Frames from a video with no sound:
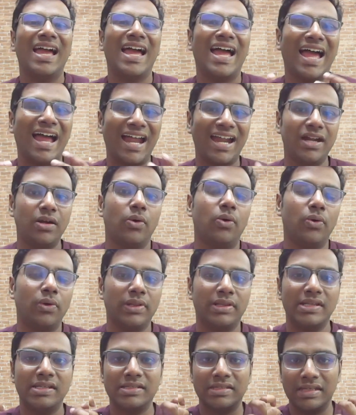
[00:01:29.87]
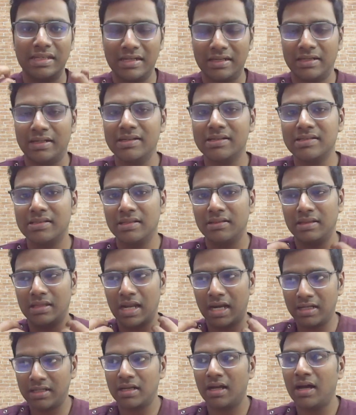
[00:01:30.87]
and all these irritants
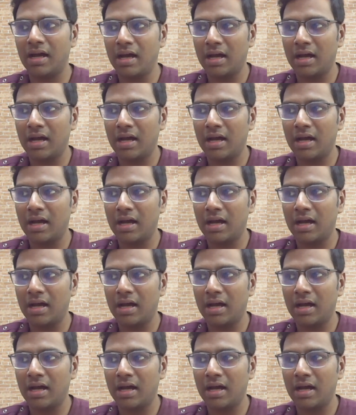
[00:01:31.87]
that